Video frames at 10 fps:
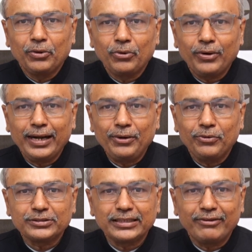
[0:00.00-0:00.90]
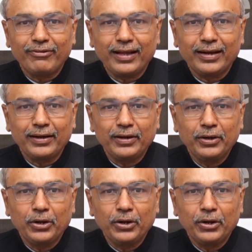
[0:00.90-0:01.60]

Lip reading: Rook into c1,